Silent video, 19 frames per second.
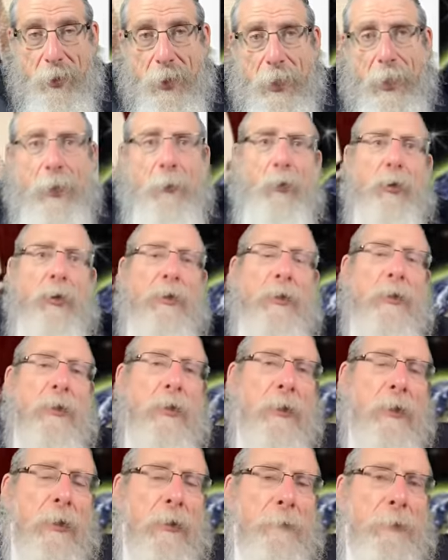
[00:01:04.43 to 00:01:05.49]
He would
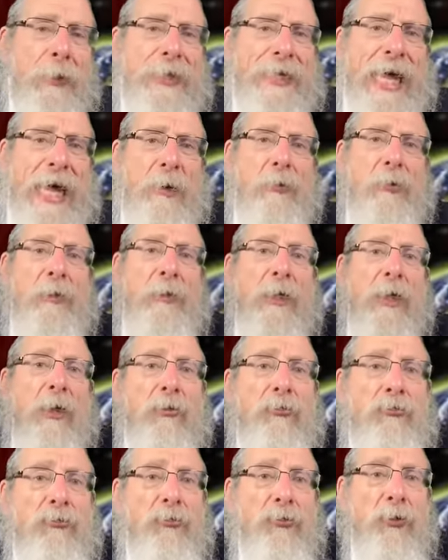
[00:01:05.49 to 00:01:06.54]
pronounce a
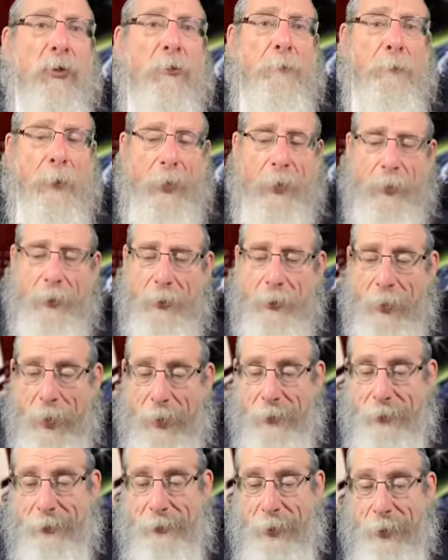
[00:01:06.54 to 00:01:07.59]
short prayer,
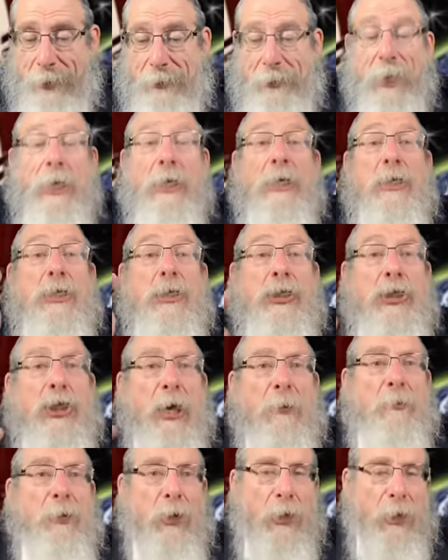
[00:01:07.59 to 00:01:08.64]
and it says,
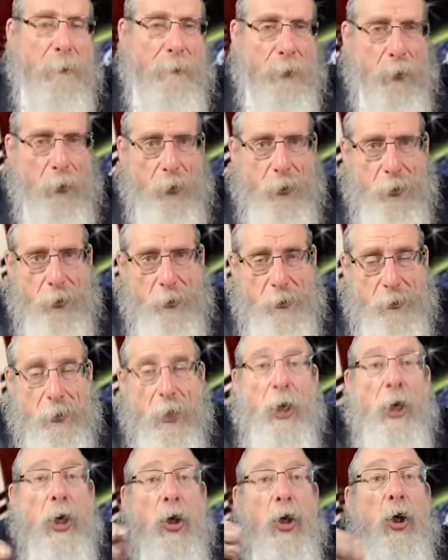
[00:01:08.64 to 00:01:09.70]
Samach laparoiches,
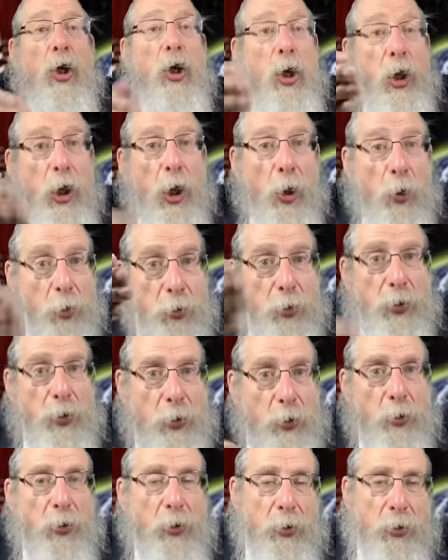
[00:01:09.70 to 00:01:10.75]
close
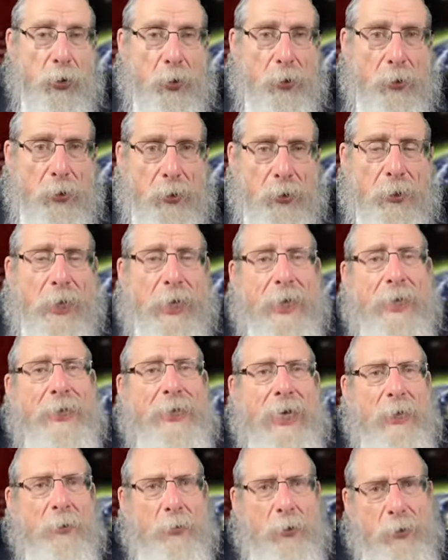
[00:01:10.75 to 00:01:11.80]
to the curtain. In
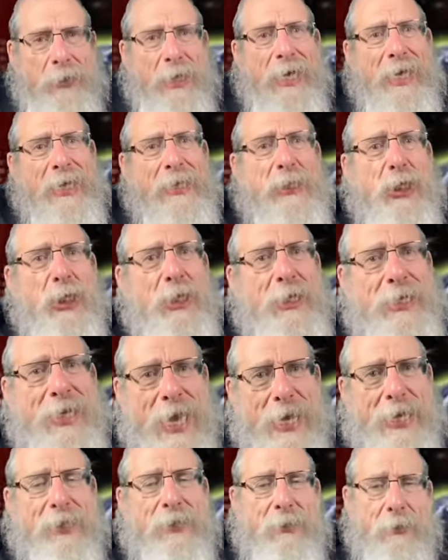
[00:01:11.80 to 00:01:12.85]
other words, it's
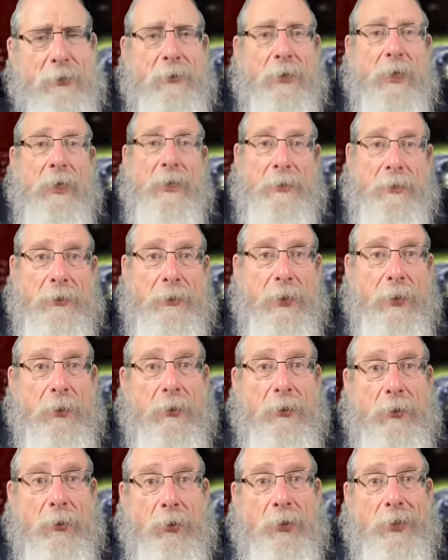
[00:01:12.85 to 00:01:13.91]
connected still
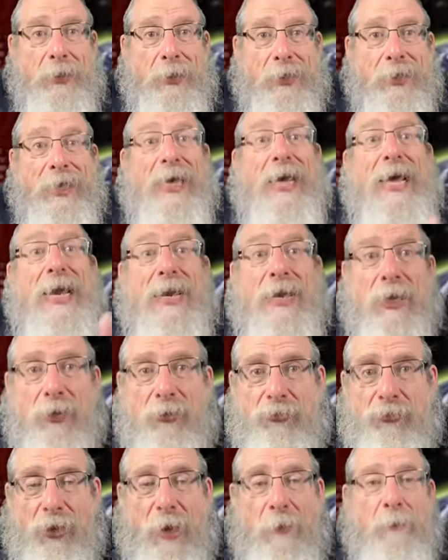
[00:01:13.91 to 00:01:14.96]
to the inner
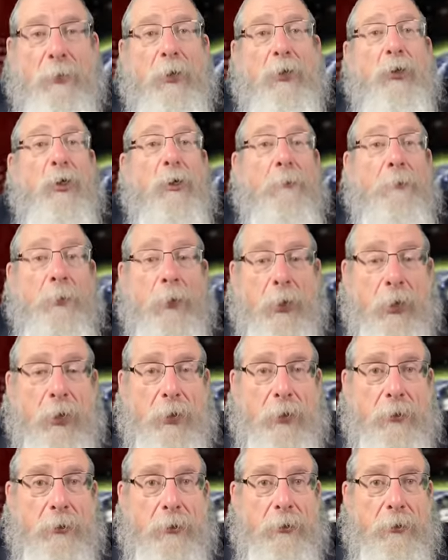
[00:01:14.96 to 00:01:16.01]
chamber, to the
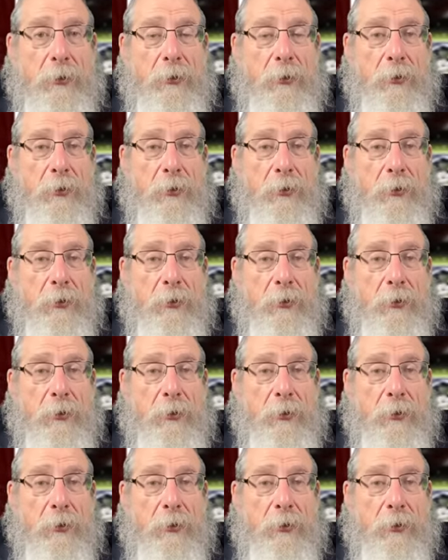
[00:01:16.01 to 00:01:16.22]
paroiches.